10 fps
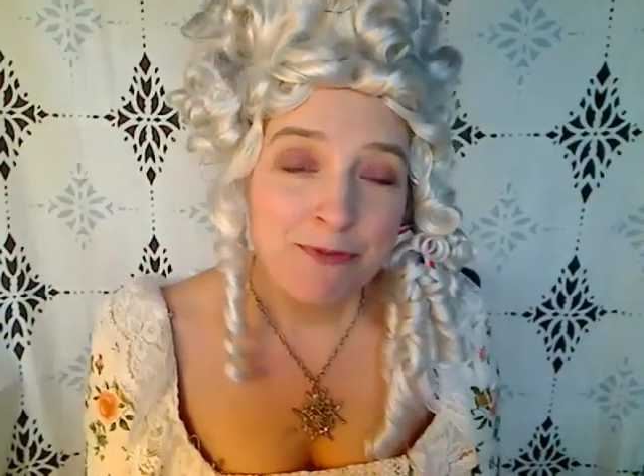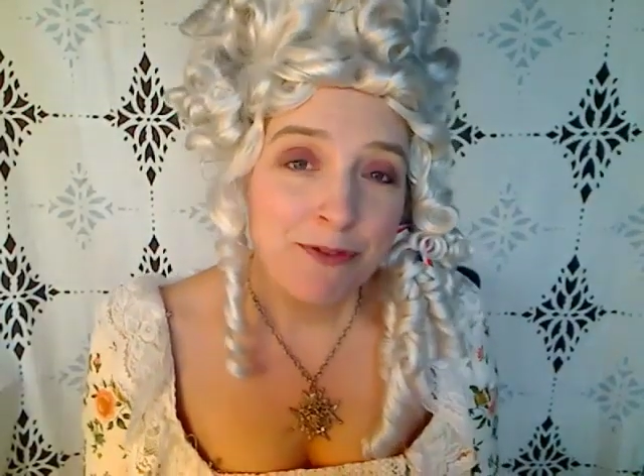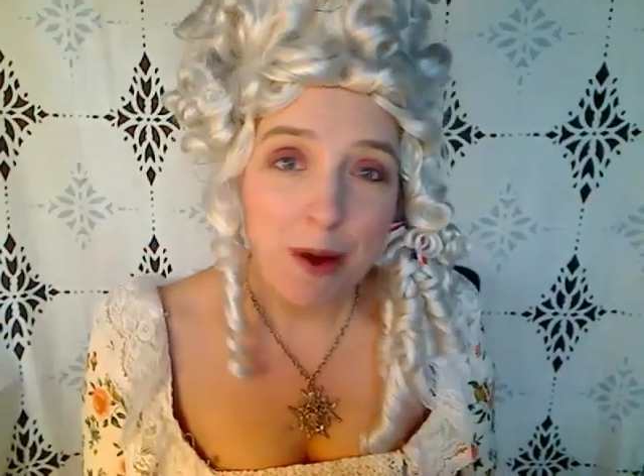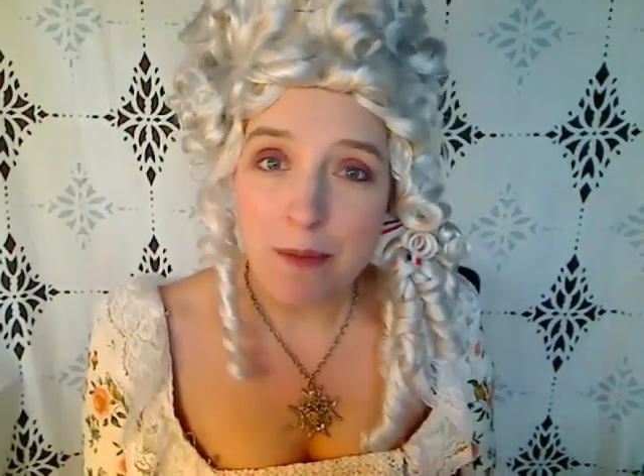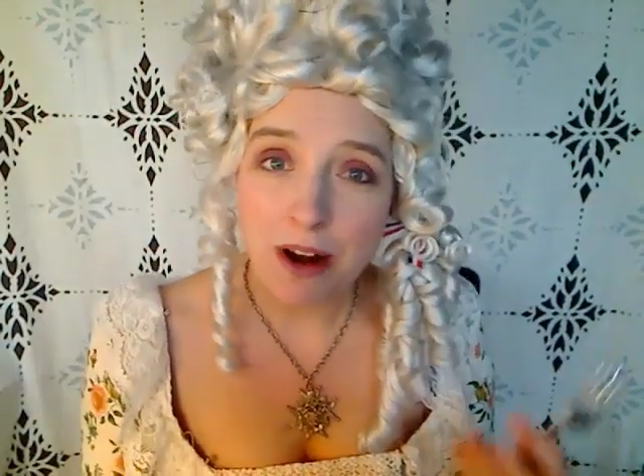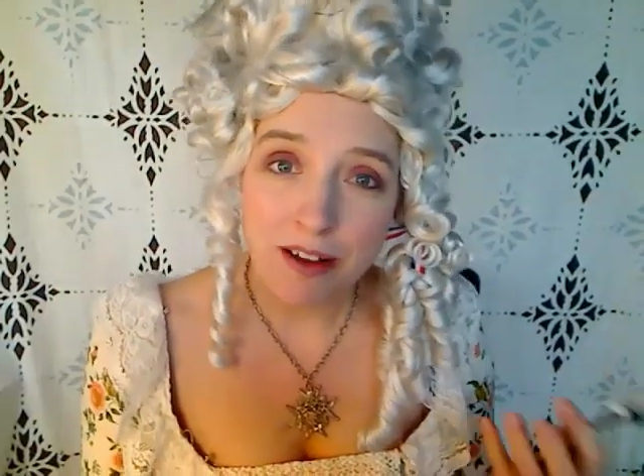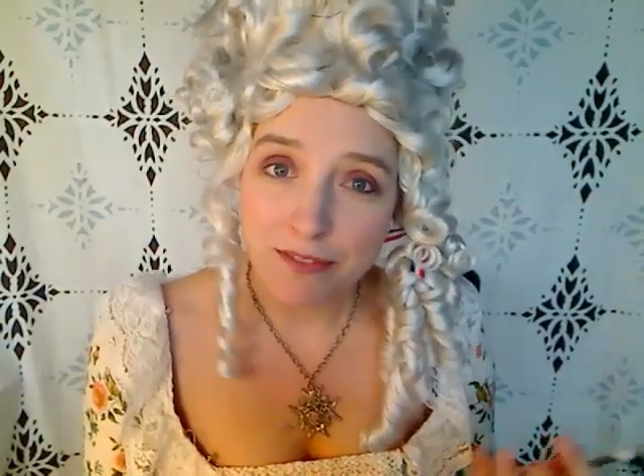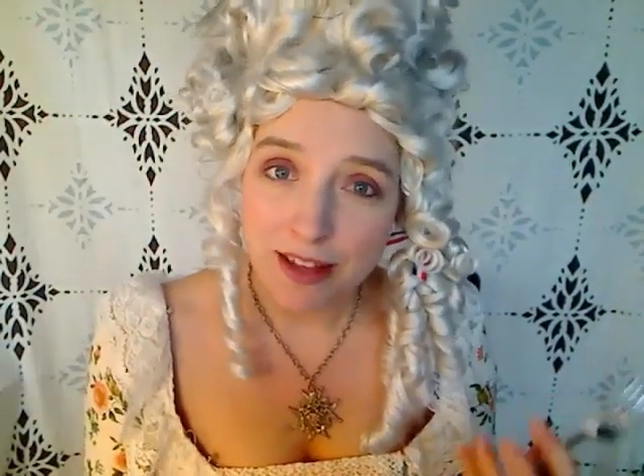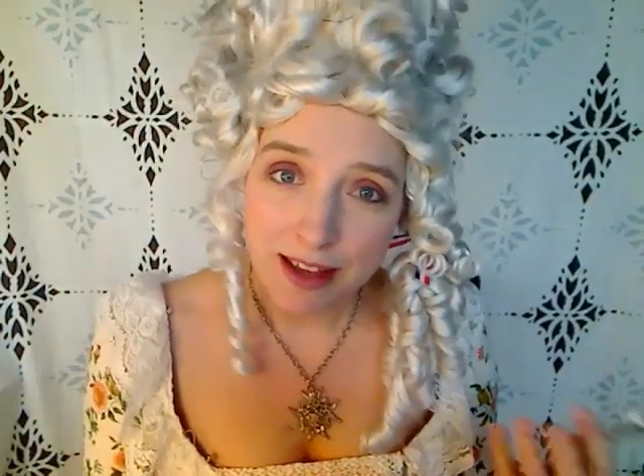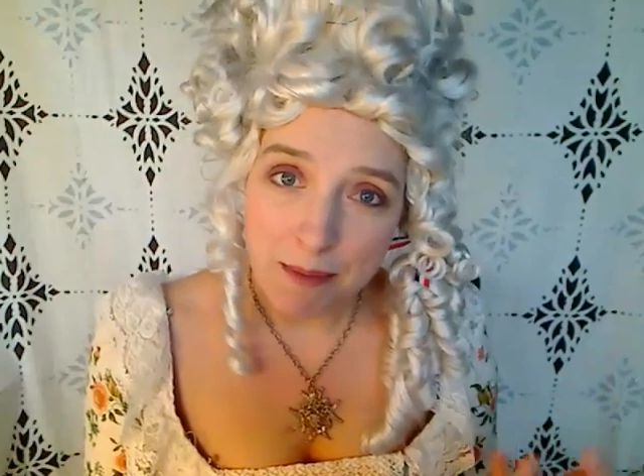from all of
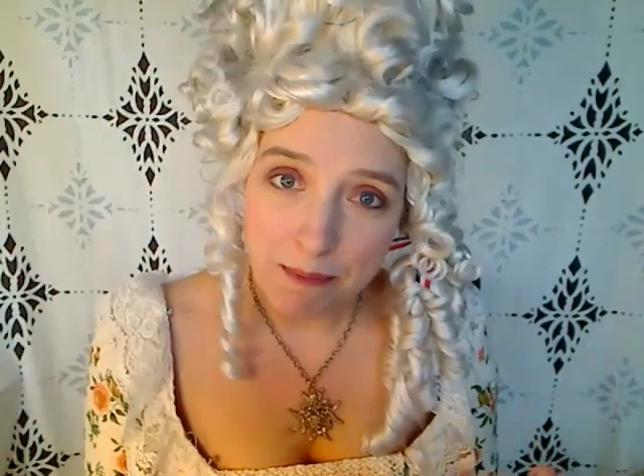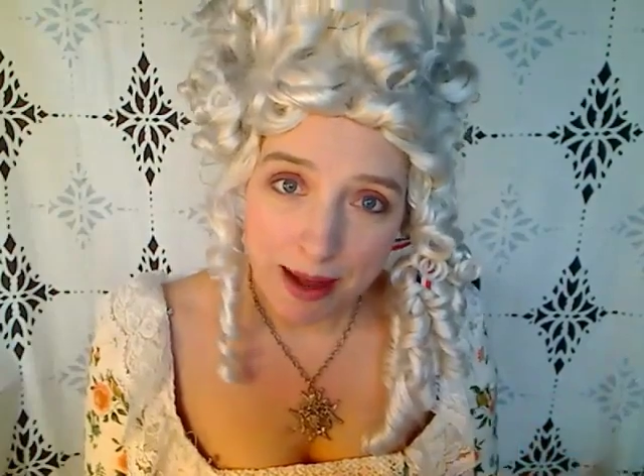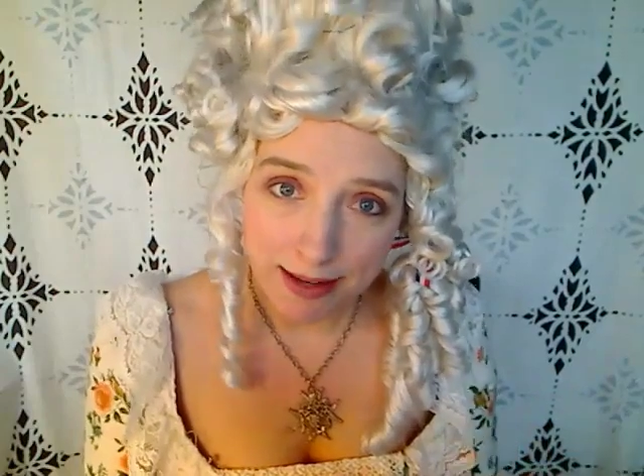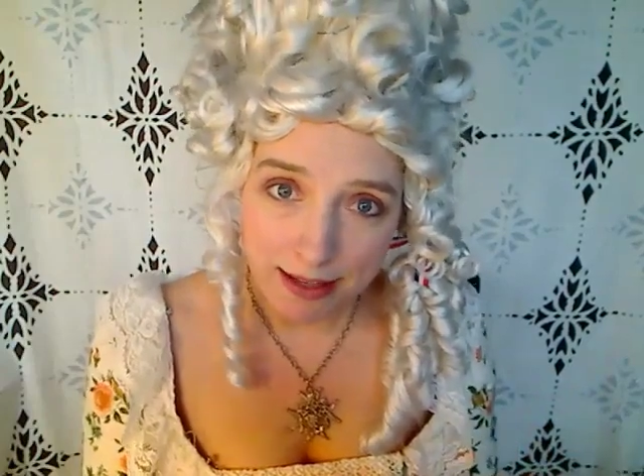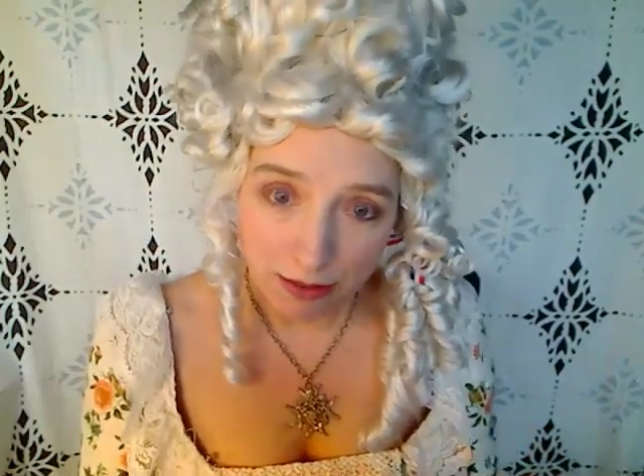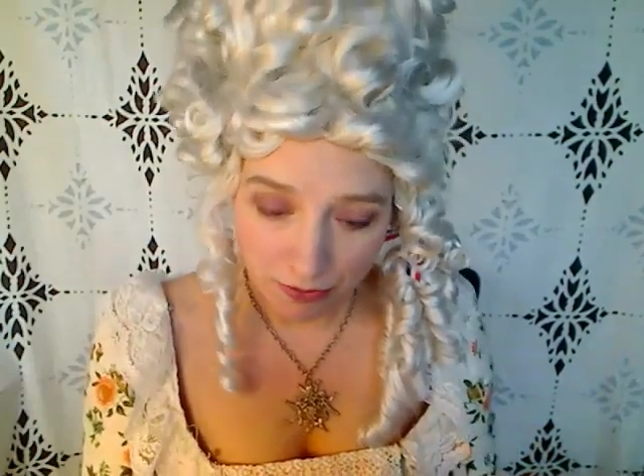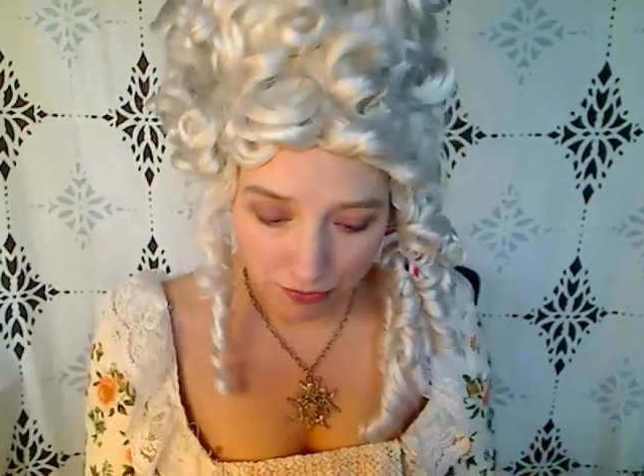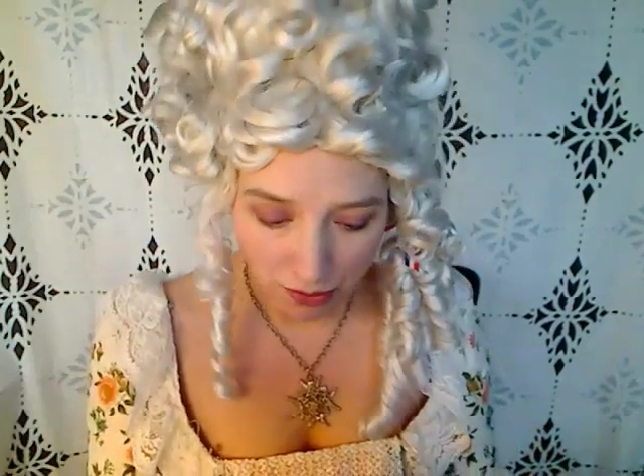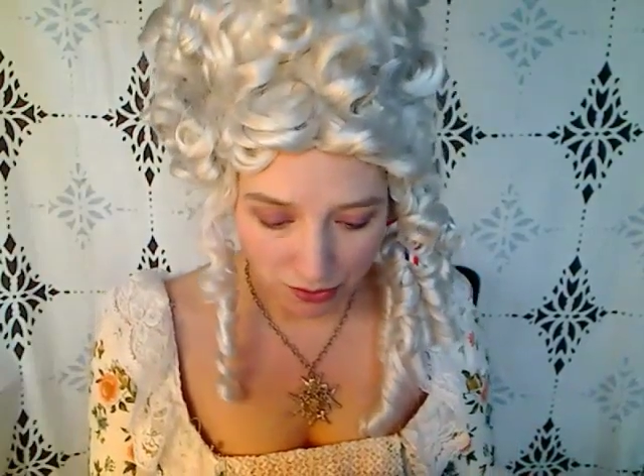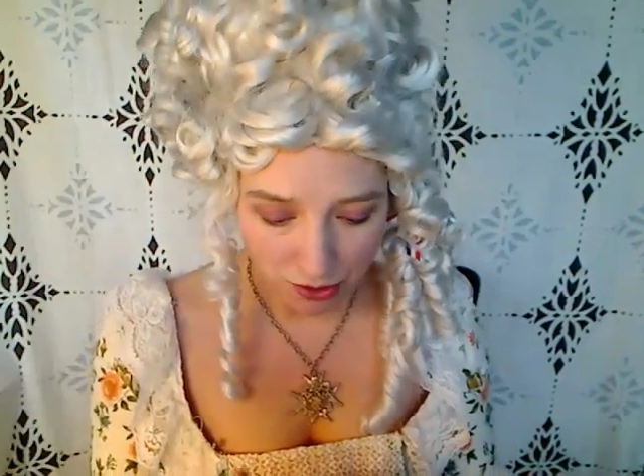the campaigning and the phone